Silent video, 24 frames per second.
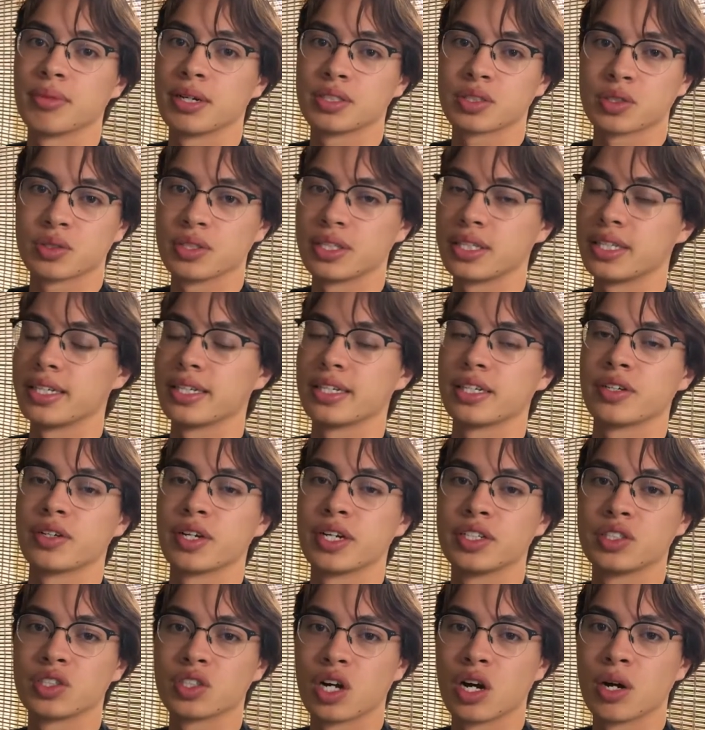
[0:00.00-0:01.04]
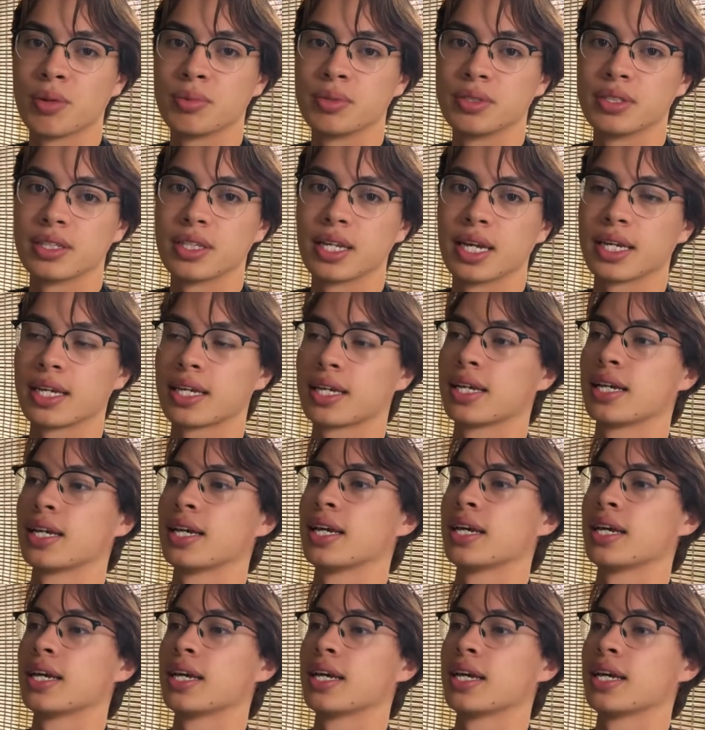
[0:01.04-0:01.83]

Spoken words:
My school did a great job in like